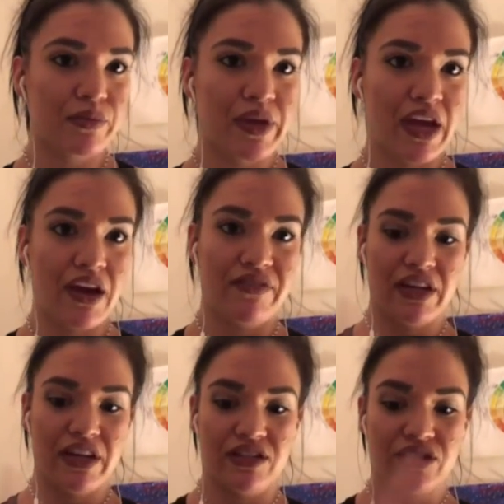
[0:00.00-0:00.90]
We have an
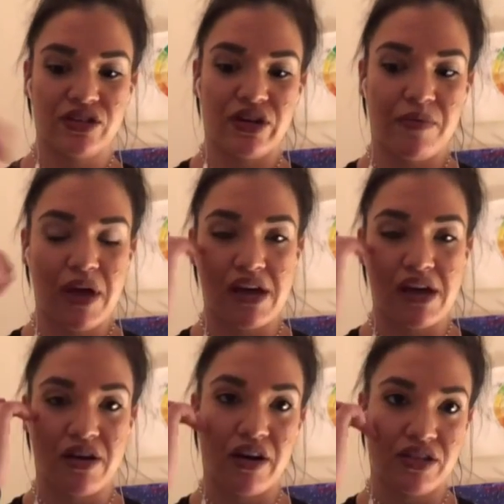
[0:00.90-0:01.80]
Instagram
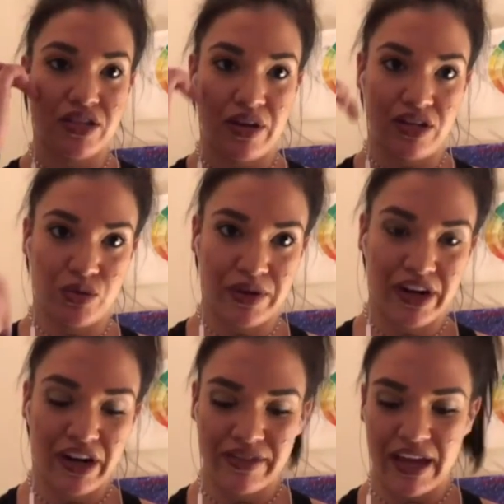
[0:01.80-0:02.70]
and also a
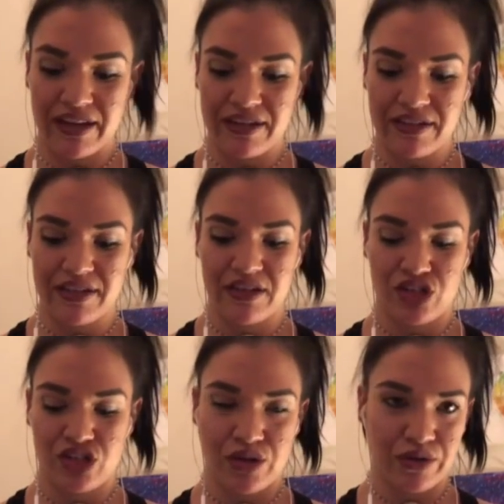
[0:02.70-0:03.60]
Twitter. That is the
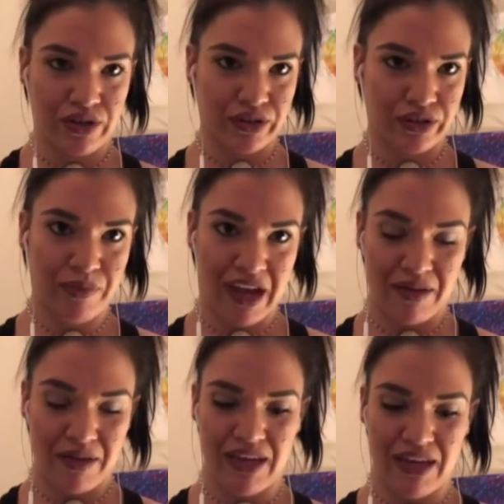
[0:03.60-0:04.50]
showgirl group I
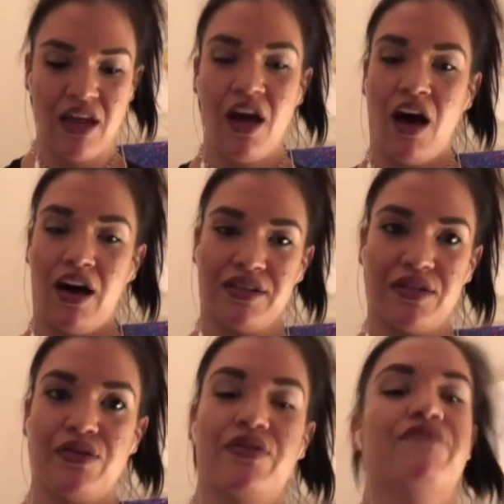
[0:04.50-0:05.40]
am in. Also,
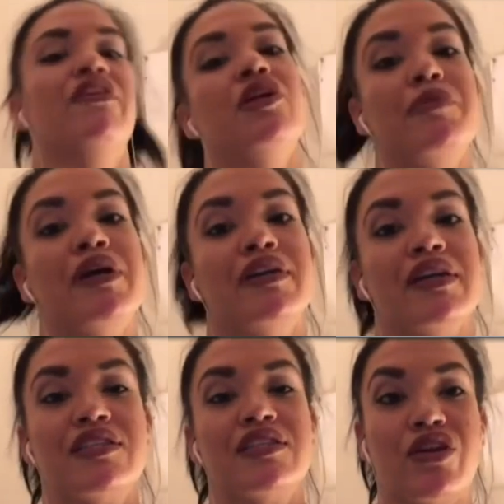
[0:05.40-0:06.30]
you can follow me on
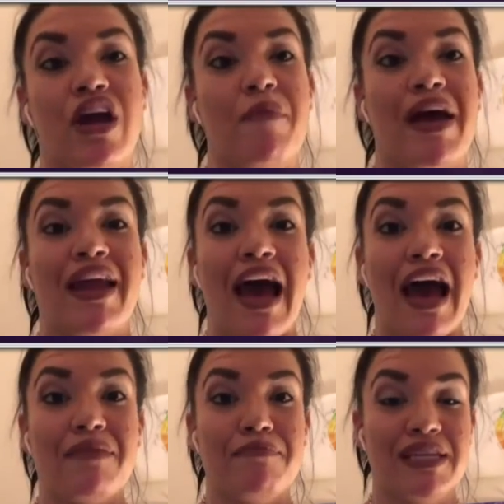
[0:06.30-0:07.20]
Instagram at
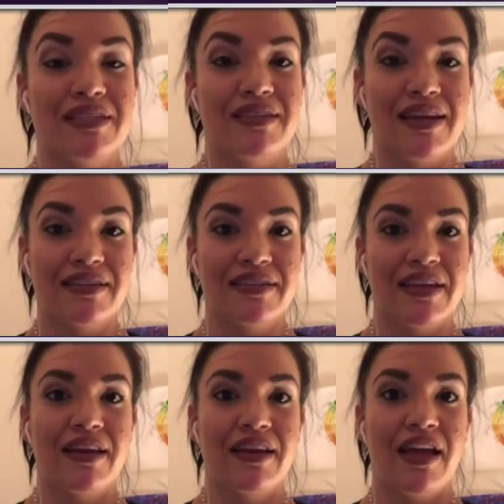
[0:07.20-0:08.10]
Miss
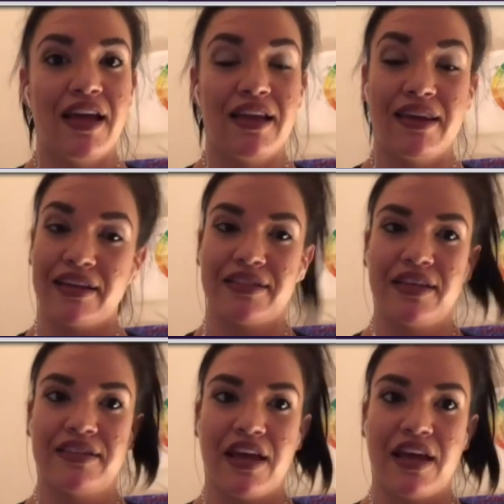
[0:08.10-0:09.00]
Nixon. Nixon
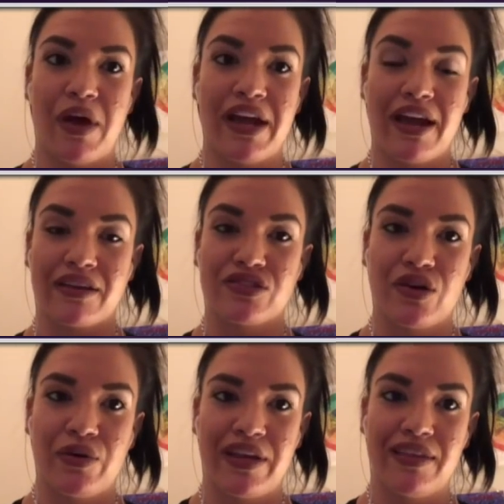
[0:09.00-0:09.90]
is
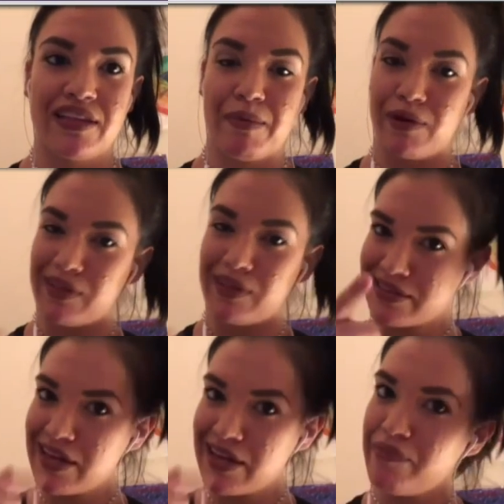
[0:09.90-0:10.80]
NYXON. That's my
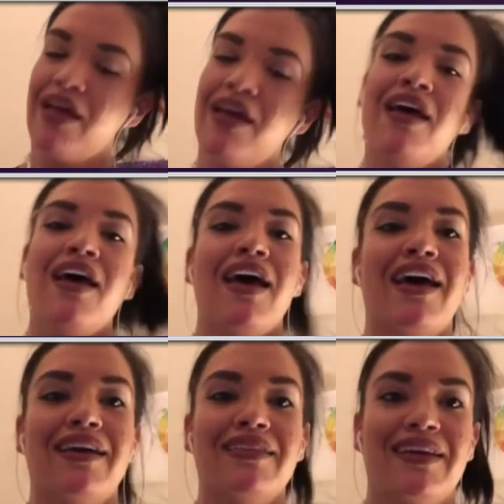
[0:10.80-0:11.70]
burlesque name. Okay.
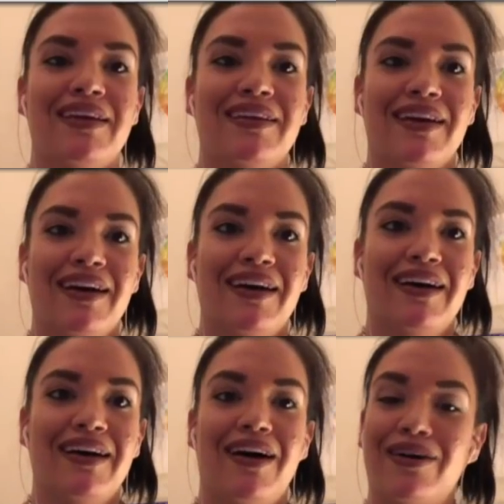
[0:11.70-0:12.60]
And then
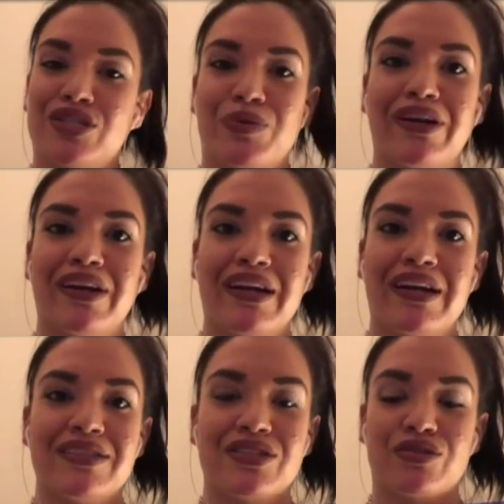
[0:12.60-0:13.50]
on Twitter,
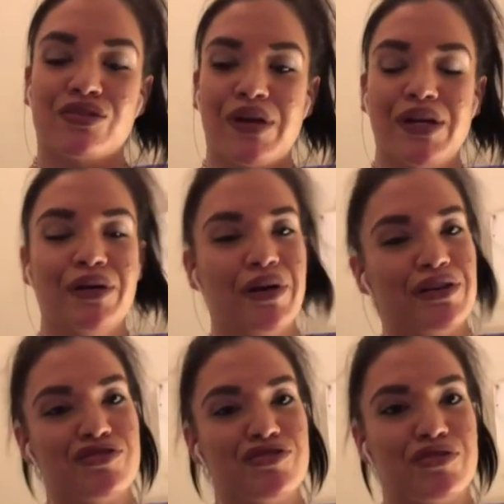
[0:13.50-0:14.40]
it's
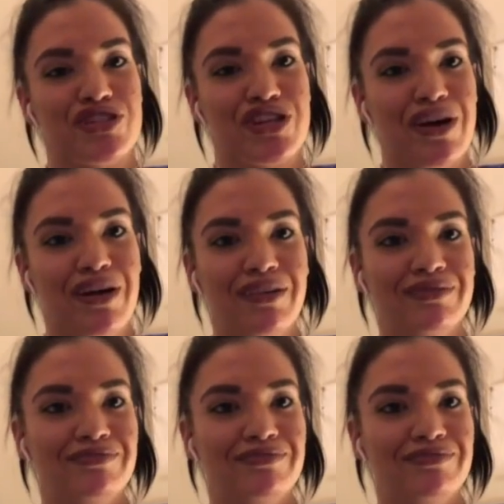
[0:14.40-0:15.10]
Guerrero_Shaw.